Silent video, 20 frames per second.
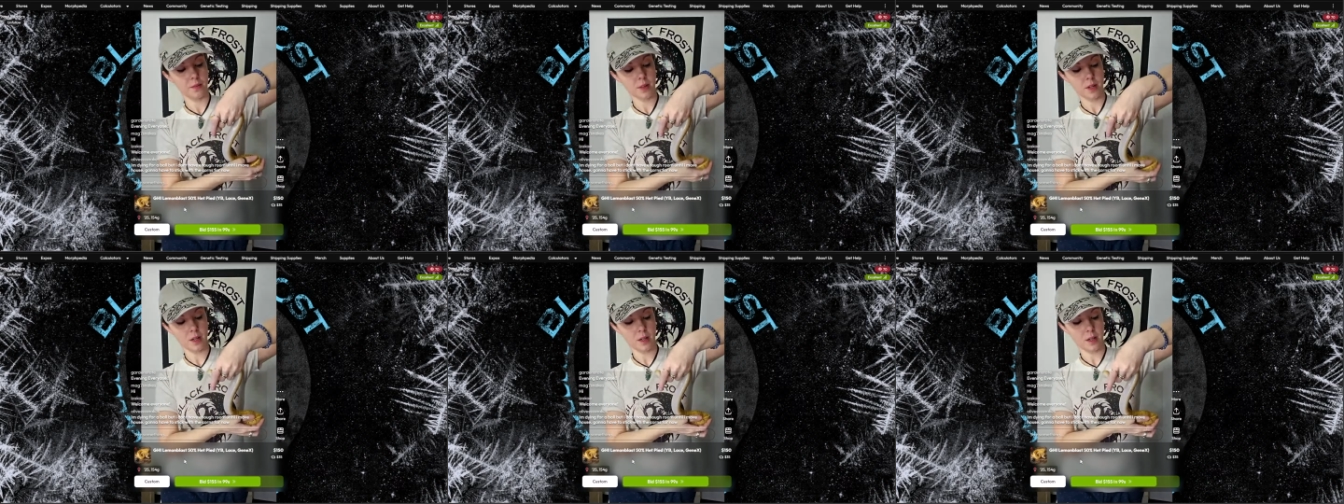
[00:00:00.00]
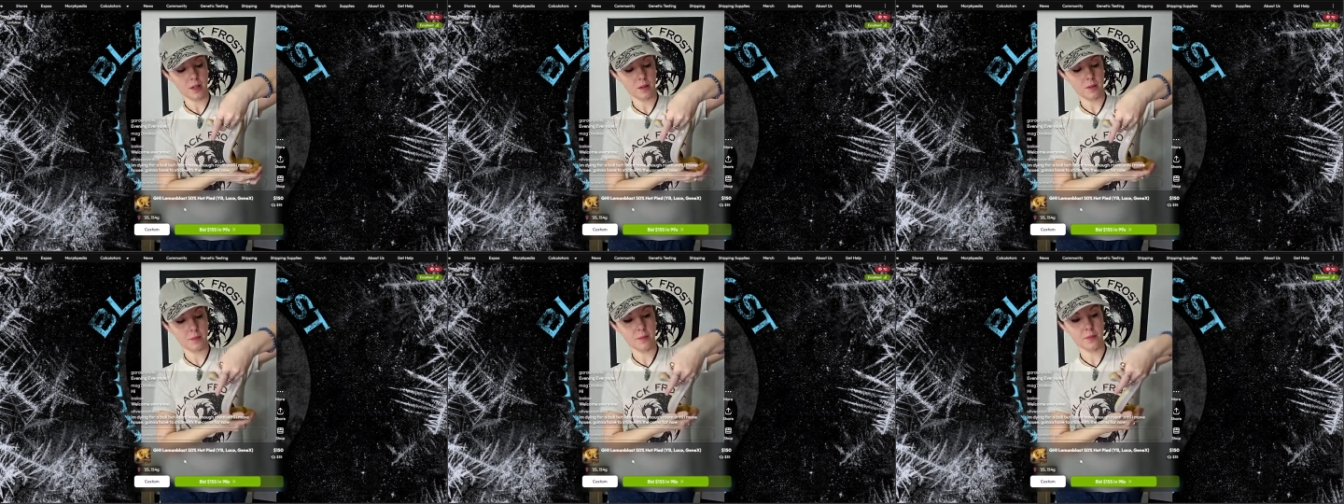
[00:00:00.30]

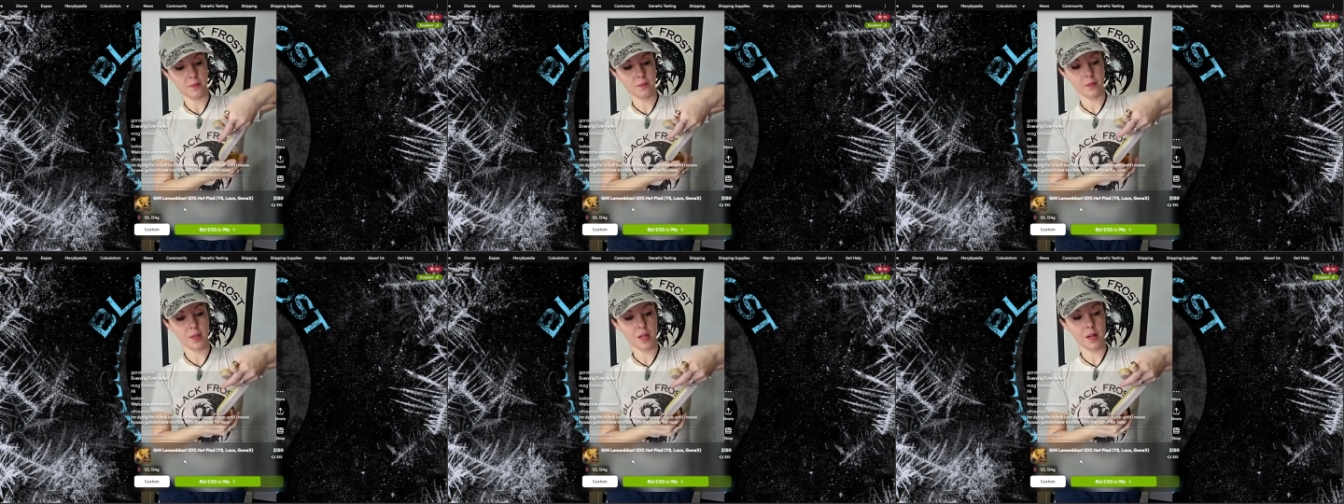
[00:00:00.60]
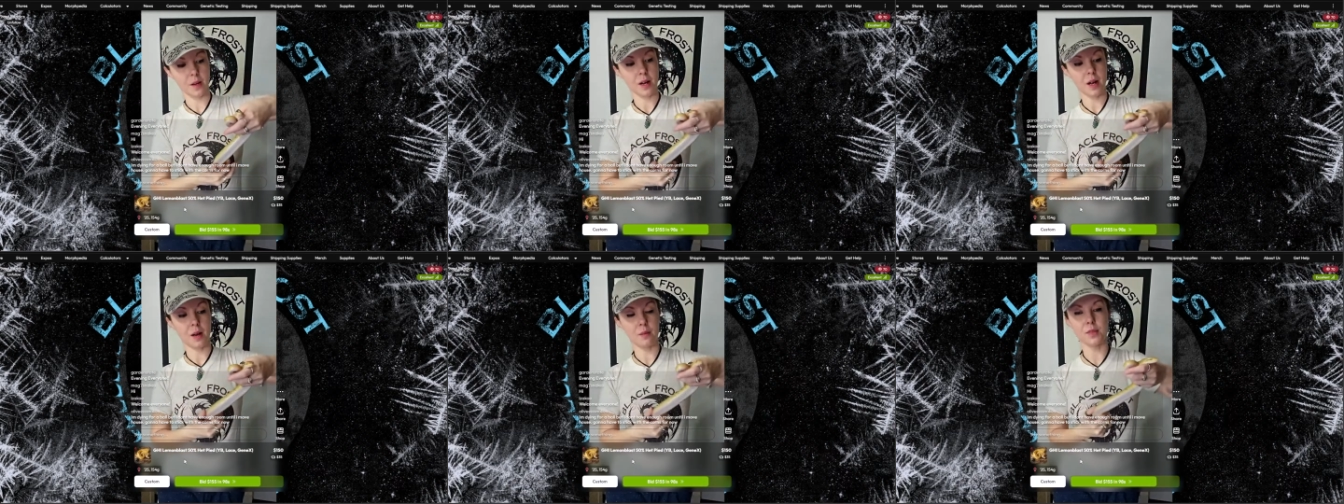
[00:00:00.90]

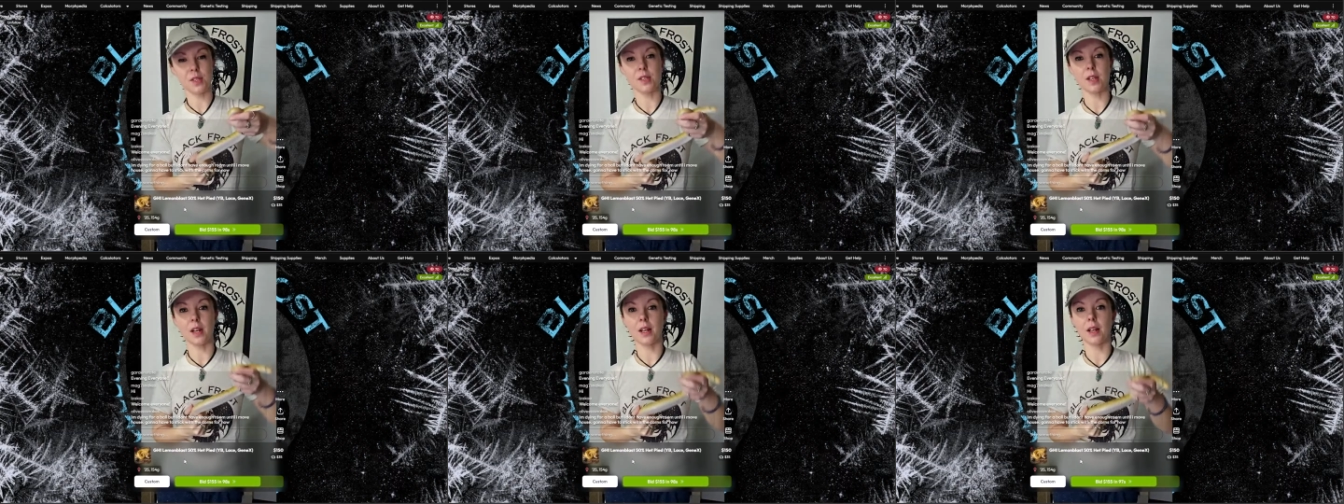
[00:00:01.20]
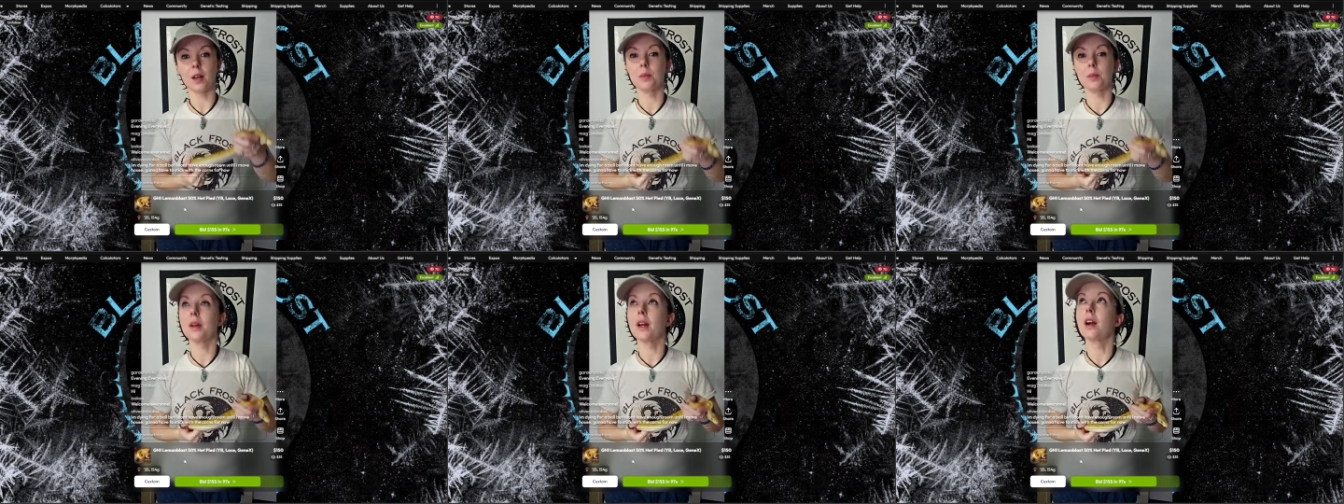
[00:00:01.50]
I'm
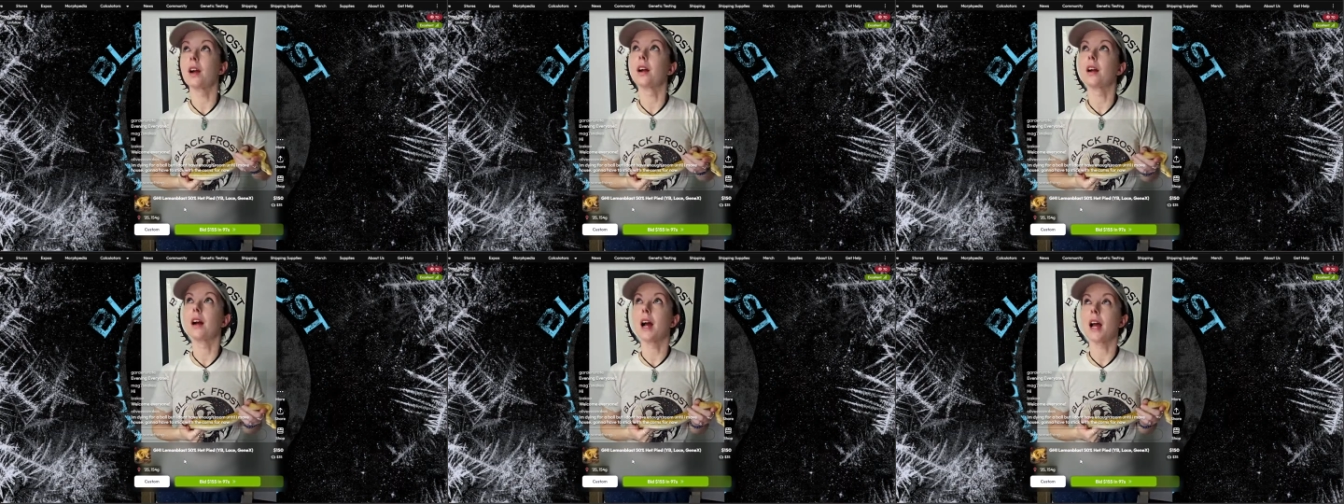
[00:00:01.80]
sitting up there.